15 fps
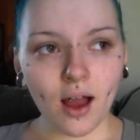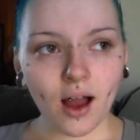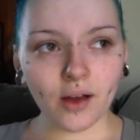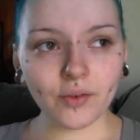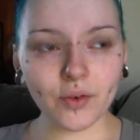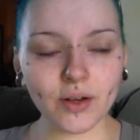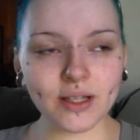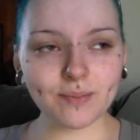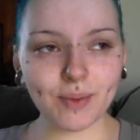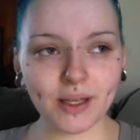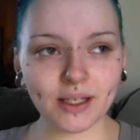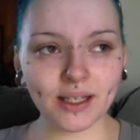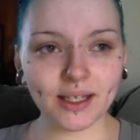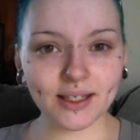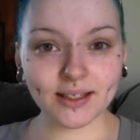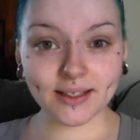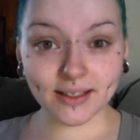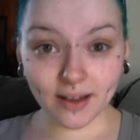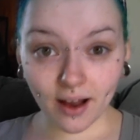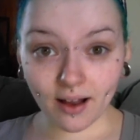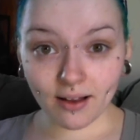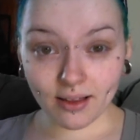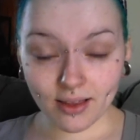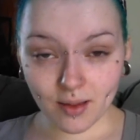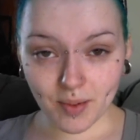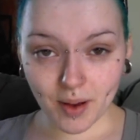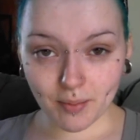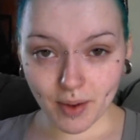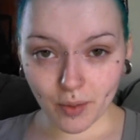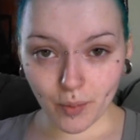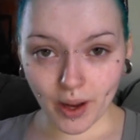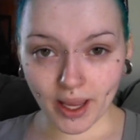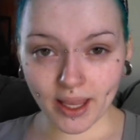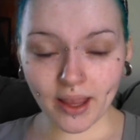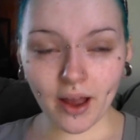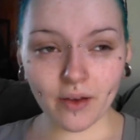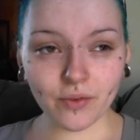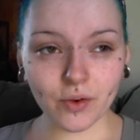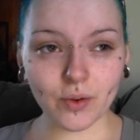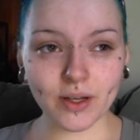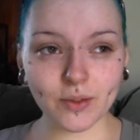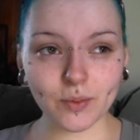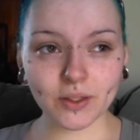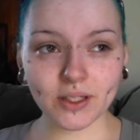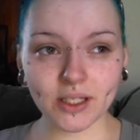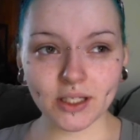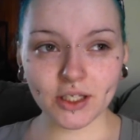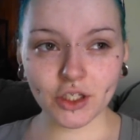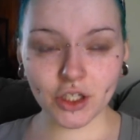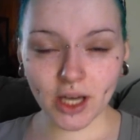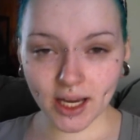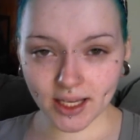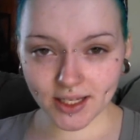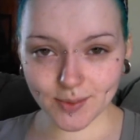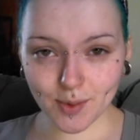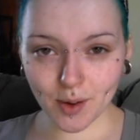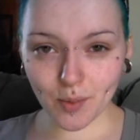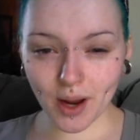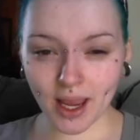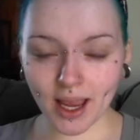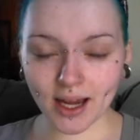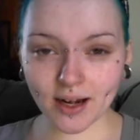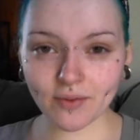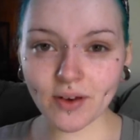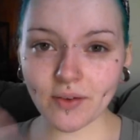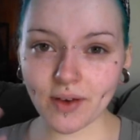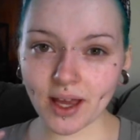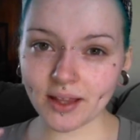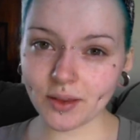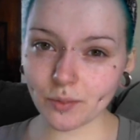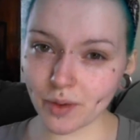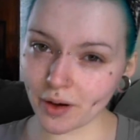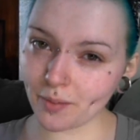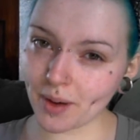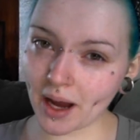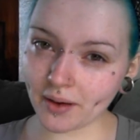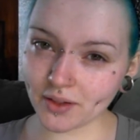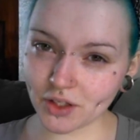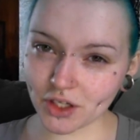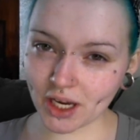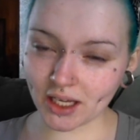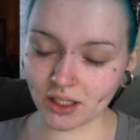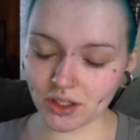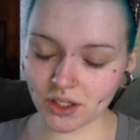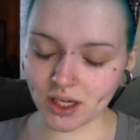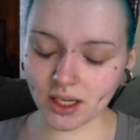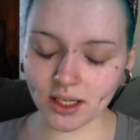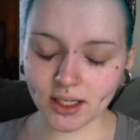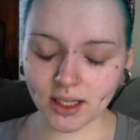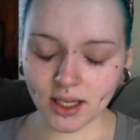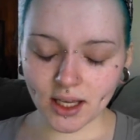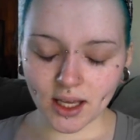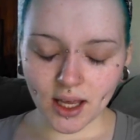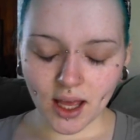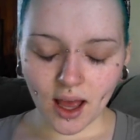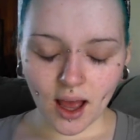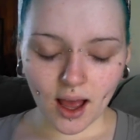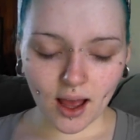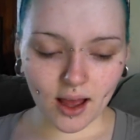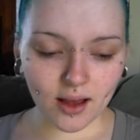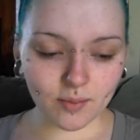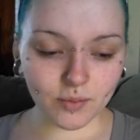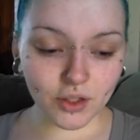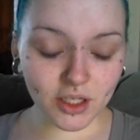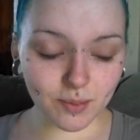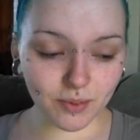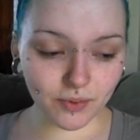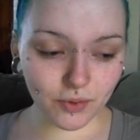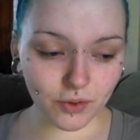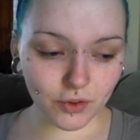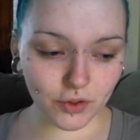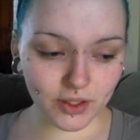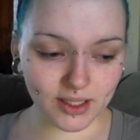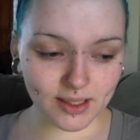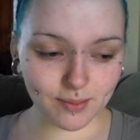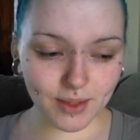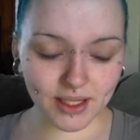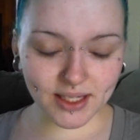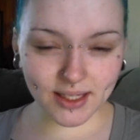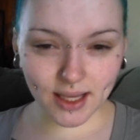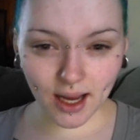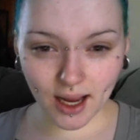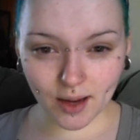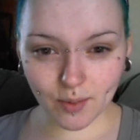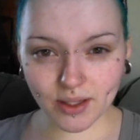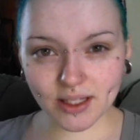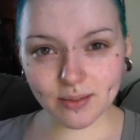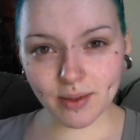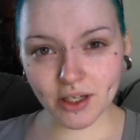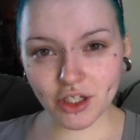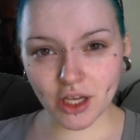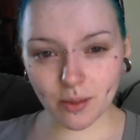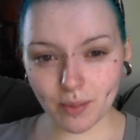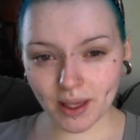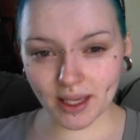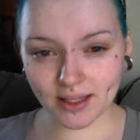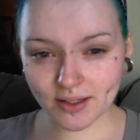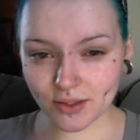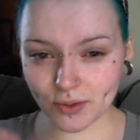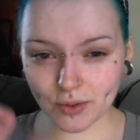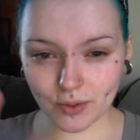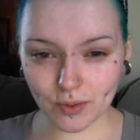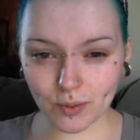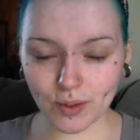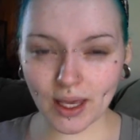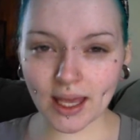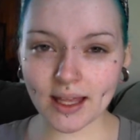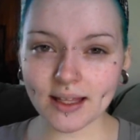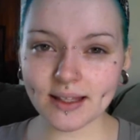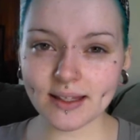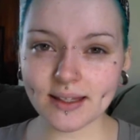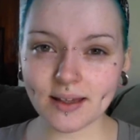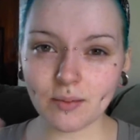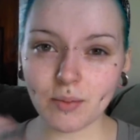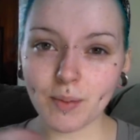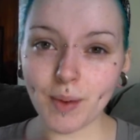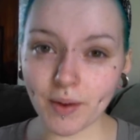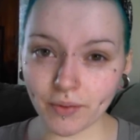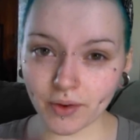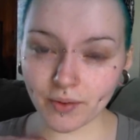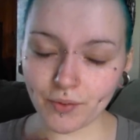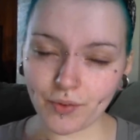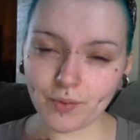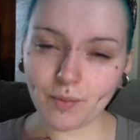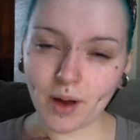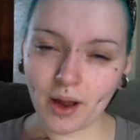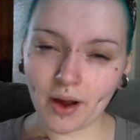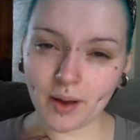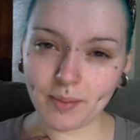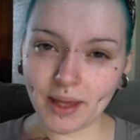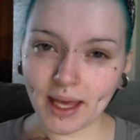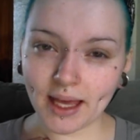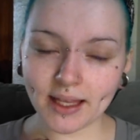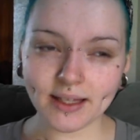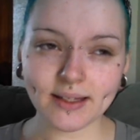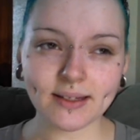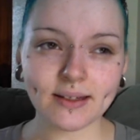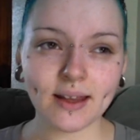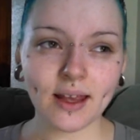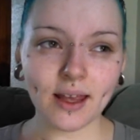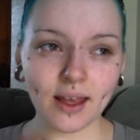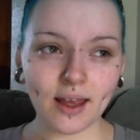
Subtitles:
I've always been in denial about my weight. I've always wanted to change my weight, and I've never had the willpower to change it. Just before Christmas, I went to my GP to get some Abeverin for my IBS.